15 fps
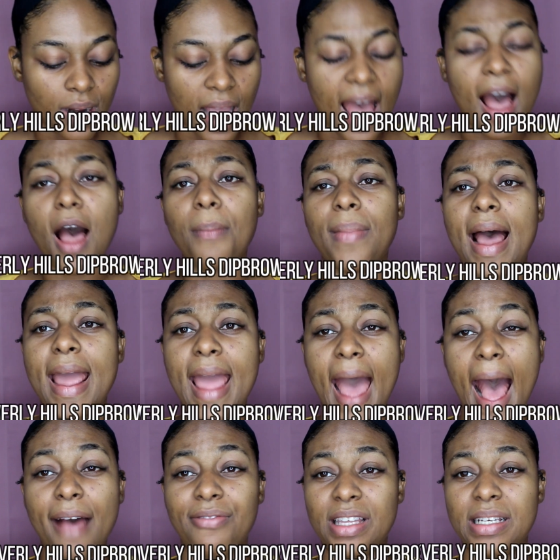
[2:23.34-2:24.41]
I
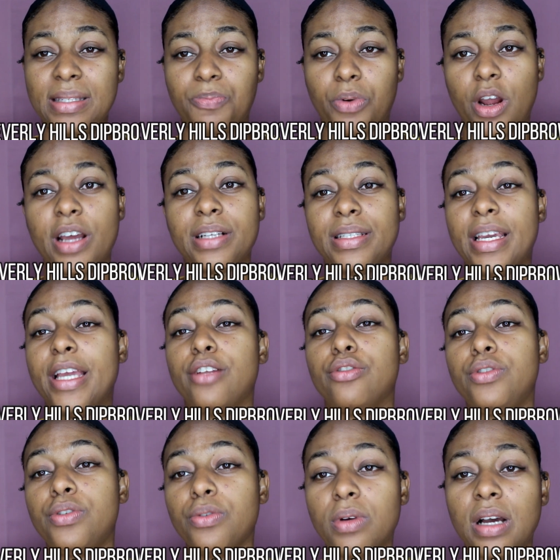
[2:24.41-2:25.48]
have this product in
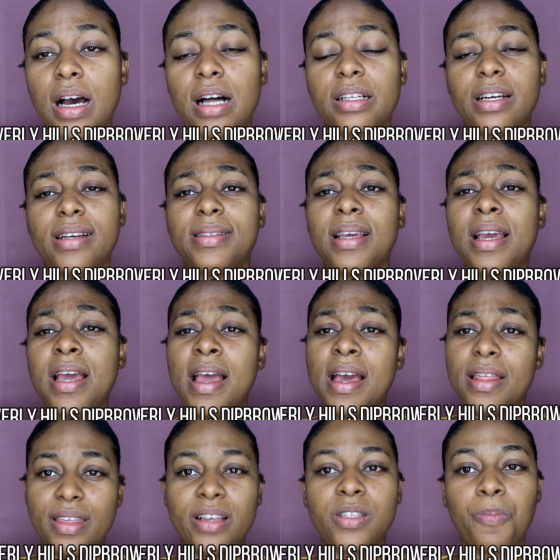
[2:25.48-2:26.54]
2 colors.
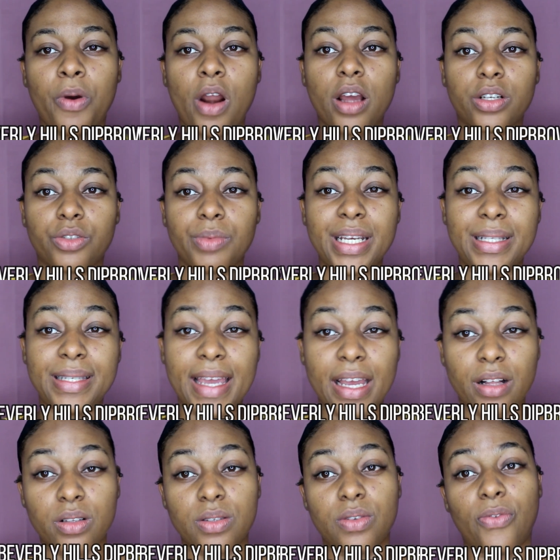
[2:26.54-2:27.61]
This product
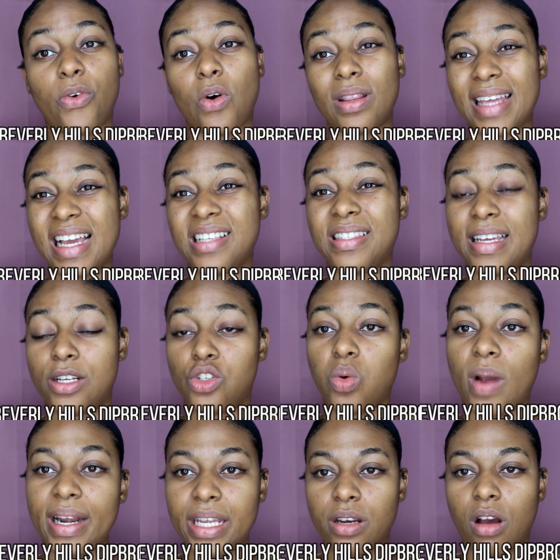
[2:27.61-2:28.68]
retails for less than
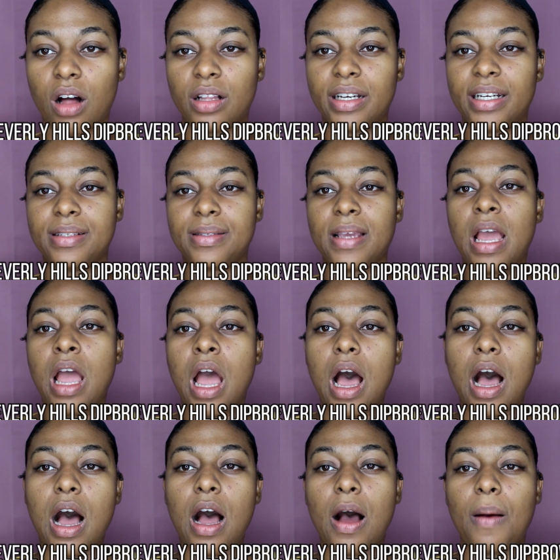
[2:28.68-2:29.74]
$20.
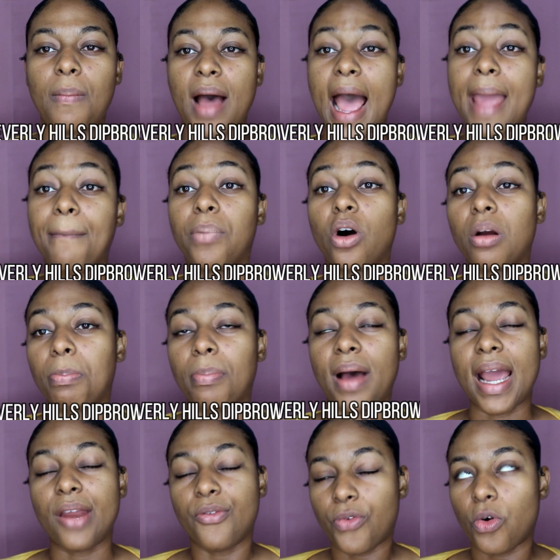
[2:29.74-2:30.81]
I bought
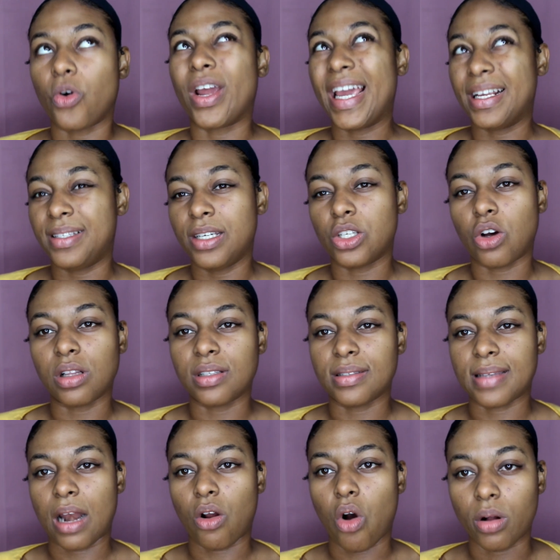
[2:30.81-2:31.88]
mine for $18
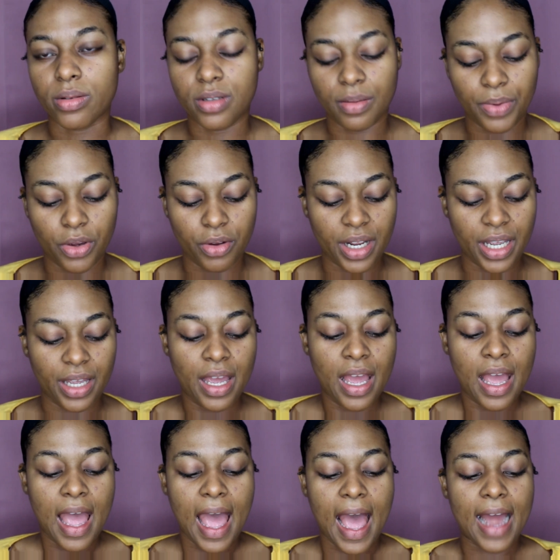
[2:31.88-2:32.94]
at Ulta Beauty,
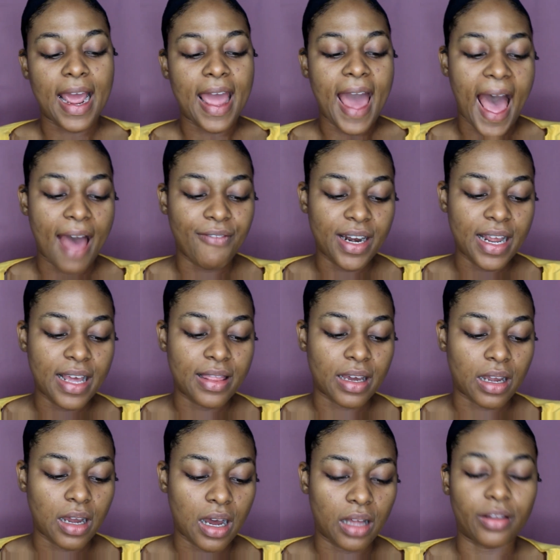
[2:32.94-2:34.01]
and I have it in the
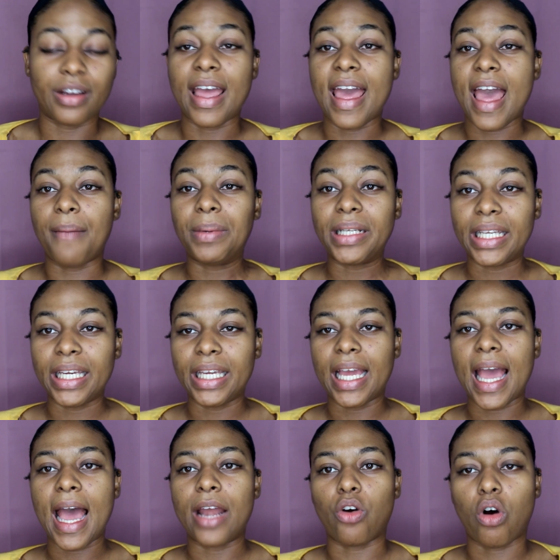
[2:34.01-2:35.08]
color Ebony
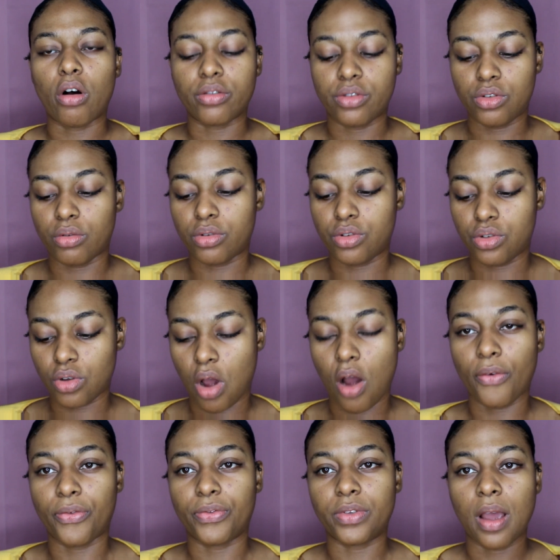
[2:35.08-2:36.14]
and also
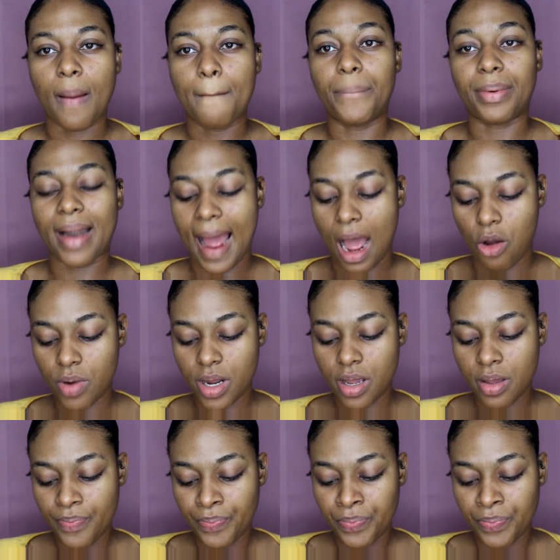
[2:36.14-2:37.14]
Soft Brown.